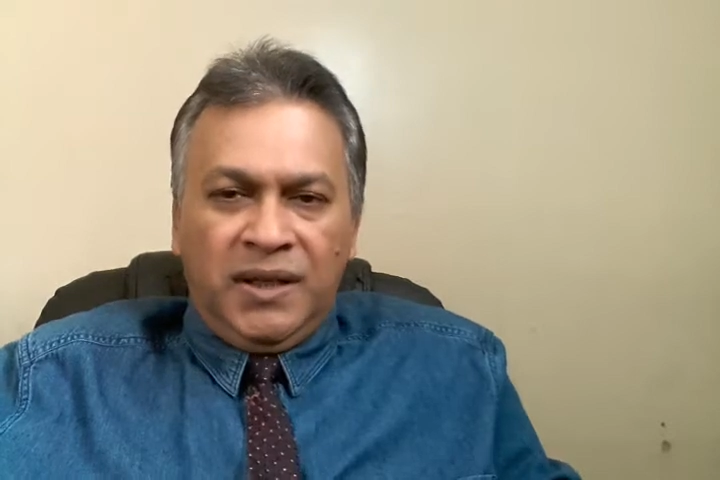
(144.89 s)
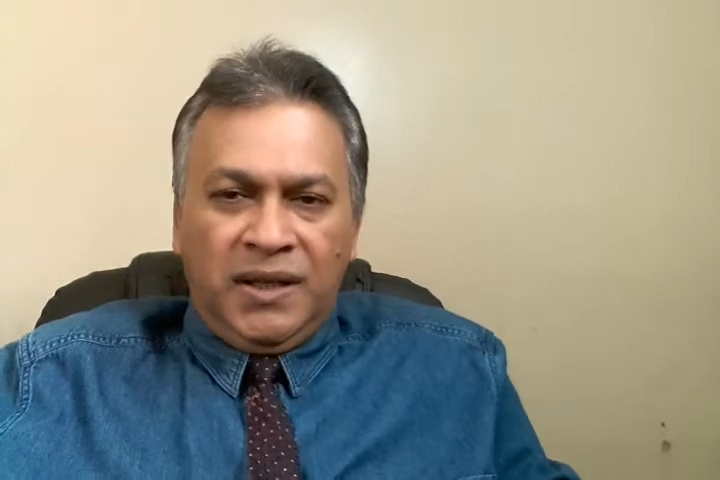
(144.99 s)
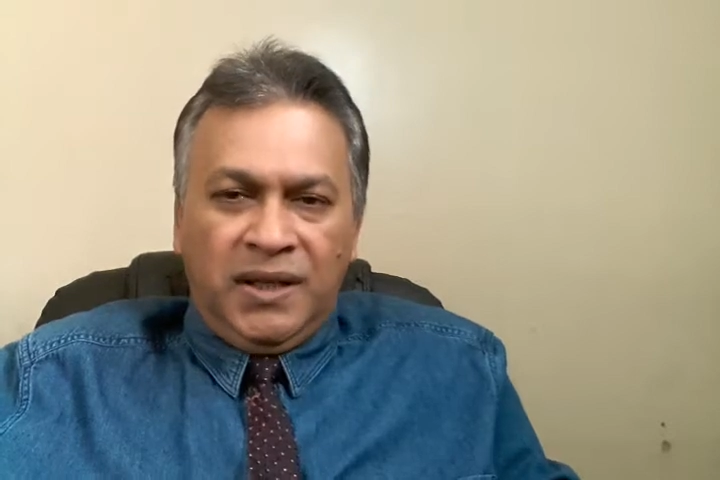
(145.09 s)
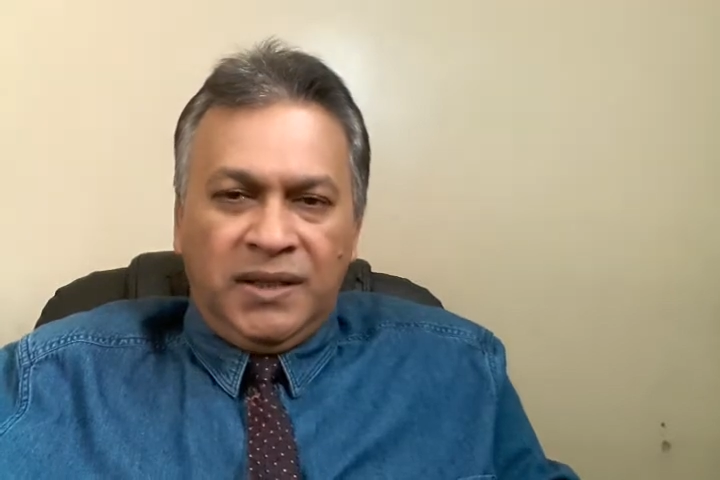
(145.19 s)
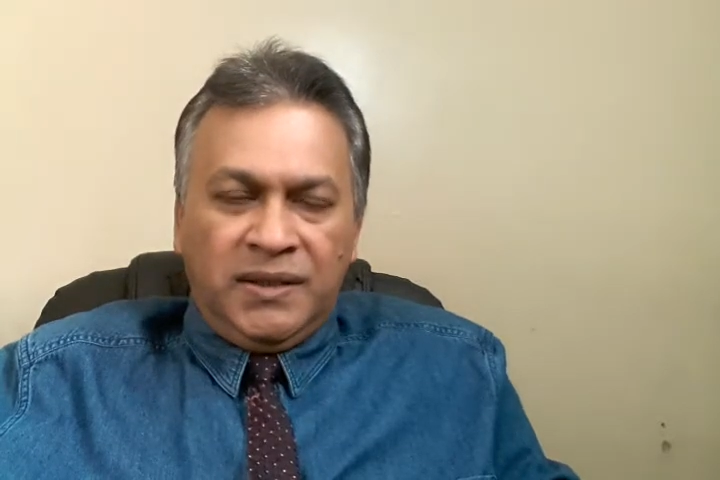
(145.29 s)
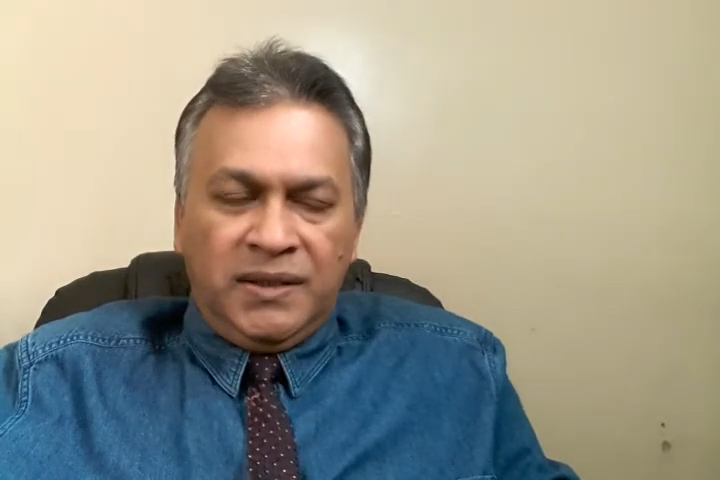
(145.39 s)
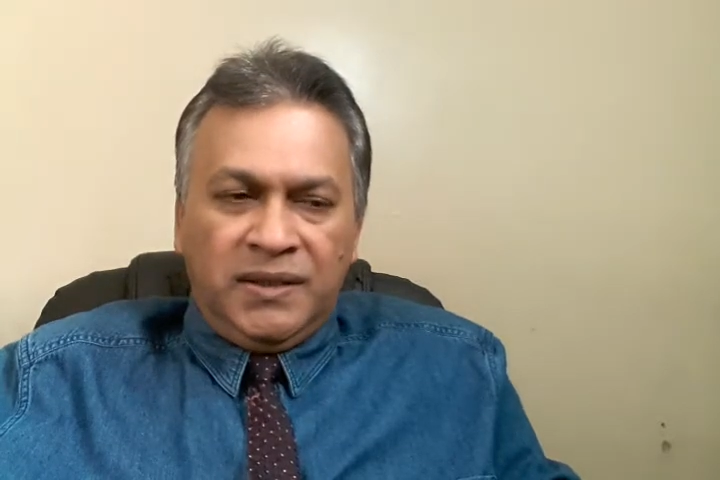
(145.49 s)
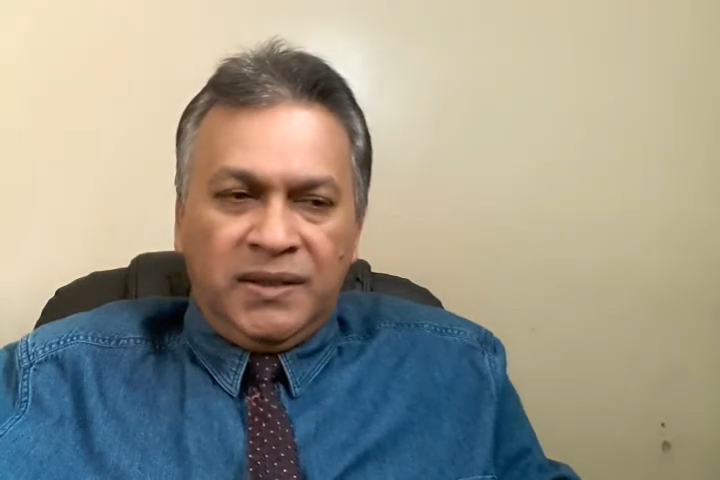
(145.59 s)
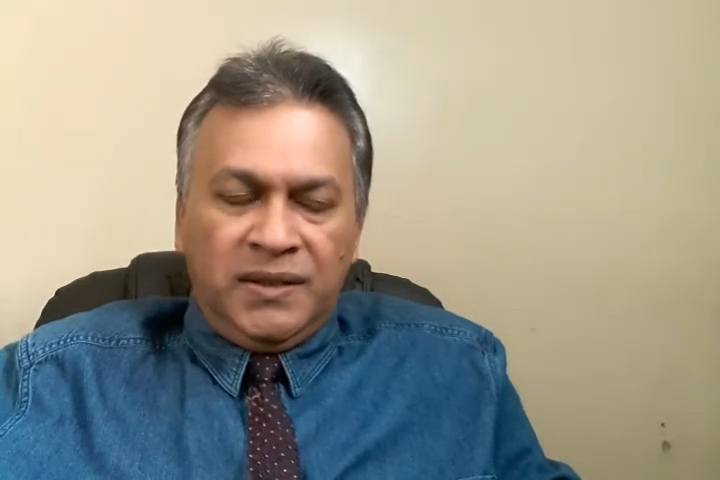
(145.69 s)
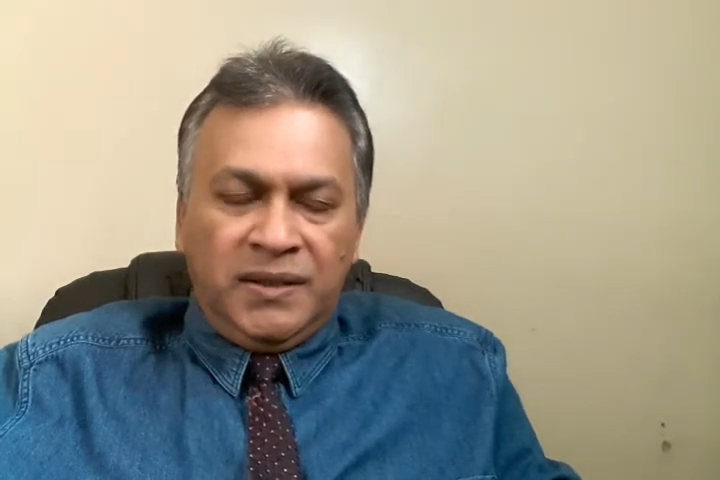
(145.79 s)
and
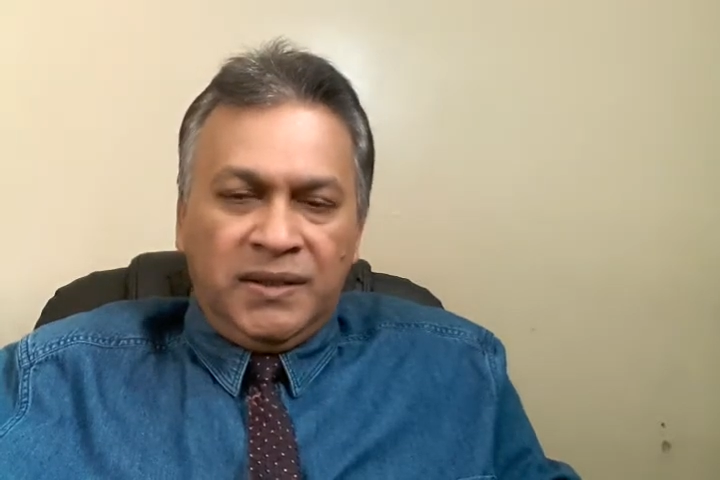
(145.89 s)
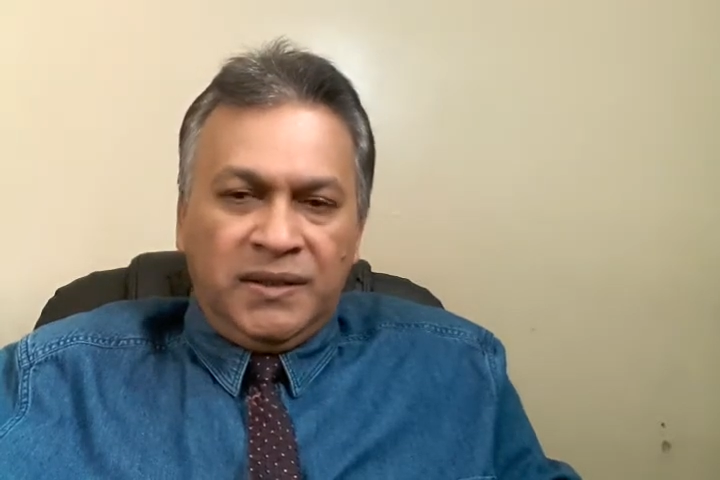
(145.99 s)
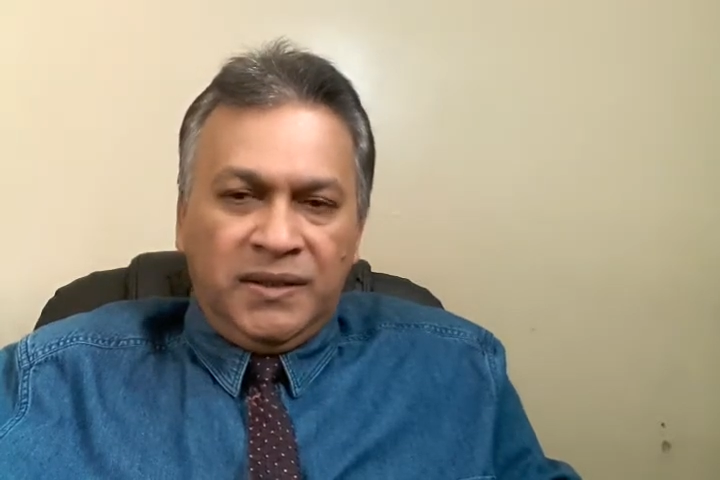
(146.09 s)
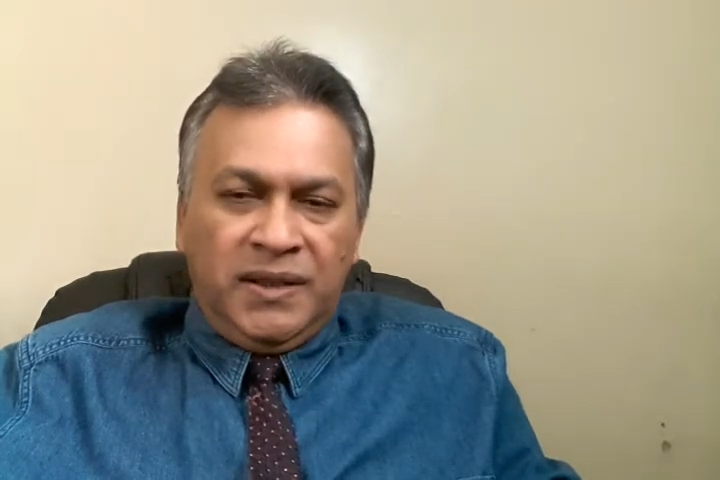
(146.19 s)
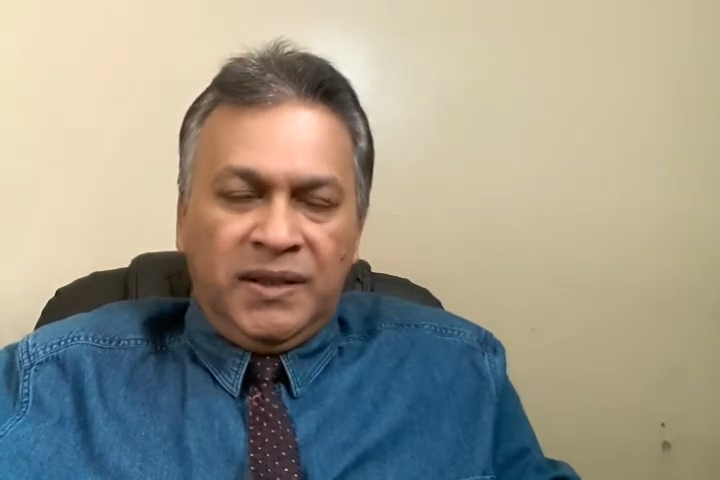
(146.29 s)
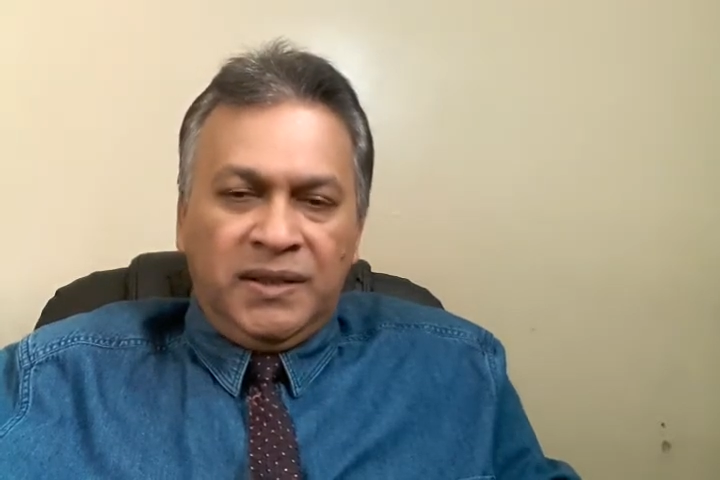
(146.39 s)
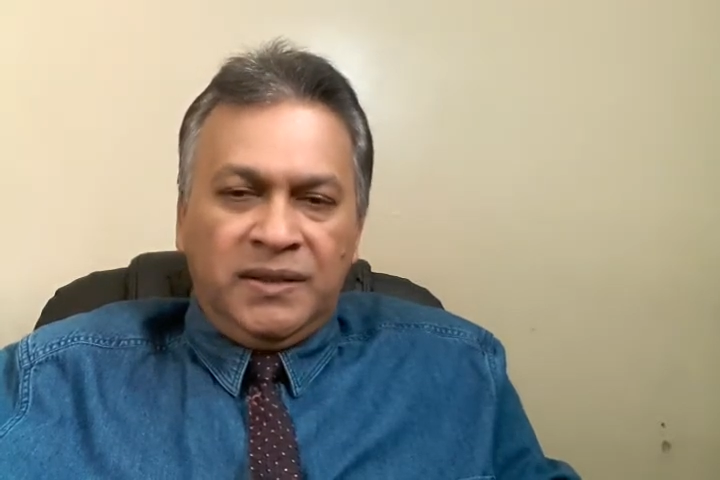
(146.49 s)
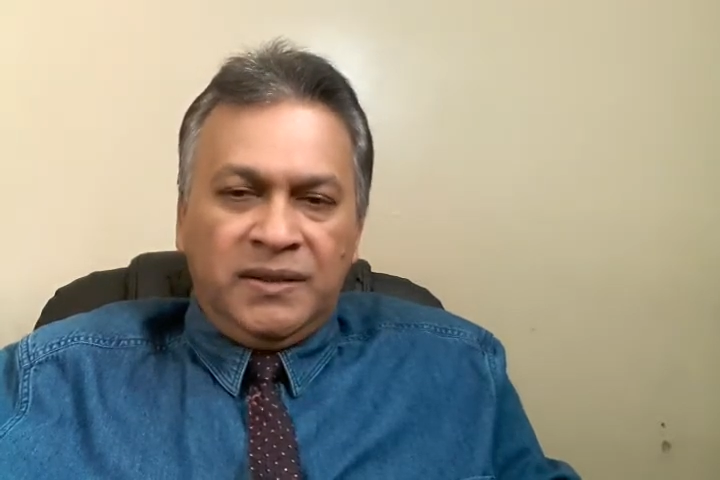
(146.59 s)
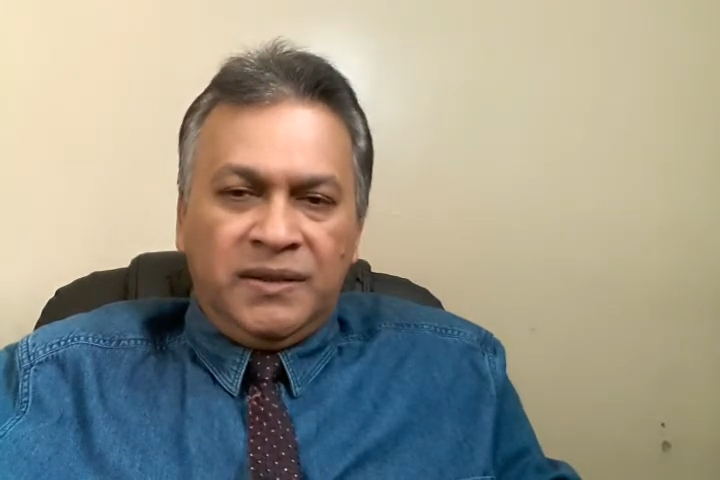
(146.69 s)
they